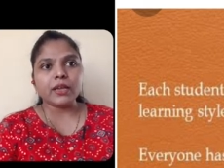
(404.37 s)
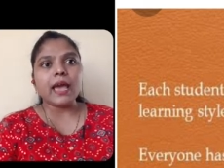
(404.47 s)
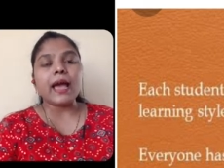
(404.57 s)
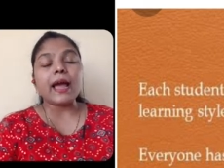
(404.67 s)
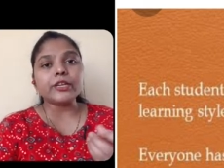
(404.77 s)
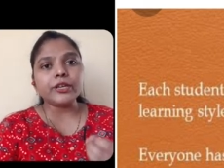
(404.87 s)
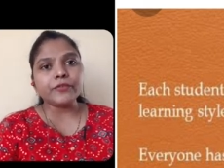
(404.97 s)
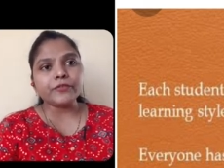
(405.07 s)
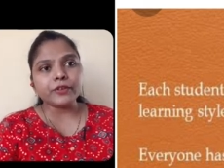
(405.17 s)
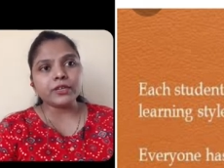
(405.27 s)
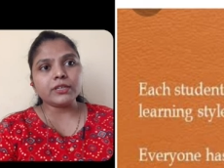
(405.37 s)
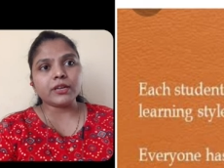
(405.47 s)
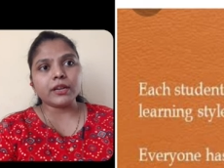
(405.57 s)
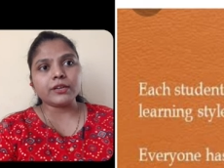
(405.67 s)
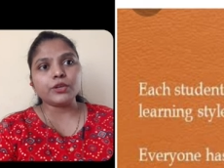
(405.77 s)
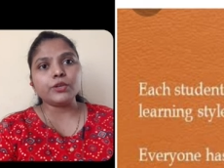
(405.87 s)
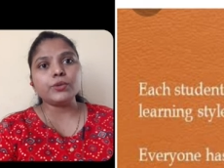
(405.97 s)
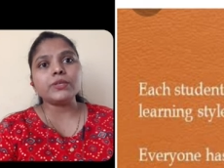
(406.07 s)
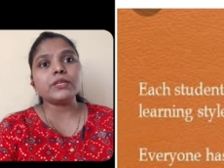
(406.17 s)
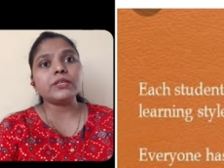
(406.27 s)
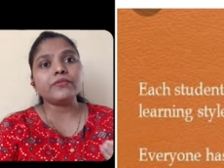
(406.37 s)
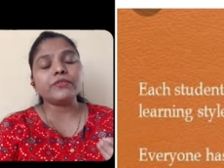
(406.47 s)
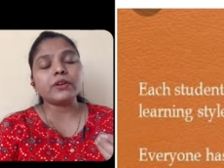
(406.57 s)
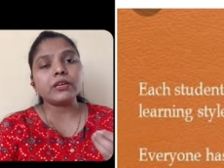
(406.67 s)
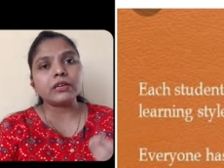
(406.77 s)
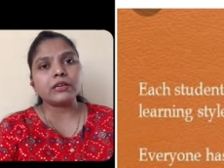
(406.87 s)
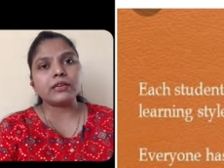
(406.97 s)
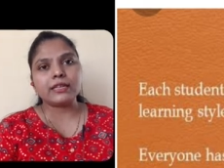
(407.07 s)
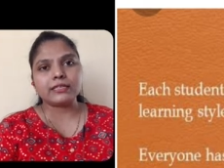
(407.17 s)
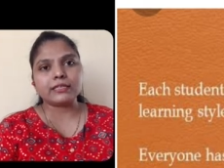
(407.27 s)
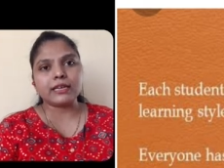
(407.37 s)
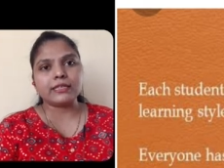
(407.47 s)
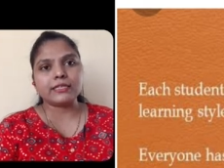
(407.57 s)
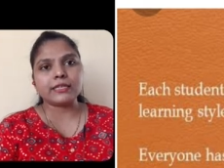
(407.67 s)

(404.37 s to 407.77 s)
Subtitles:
at different rate using different learning styles.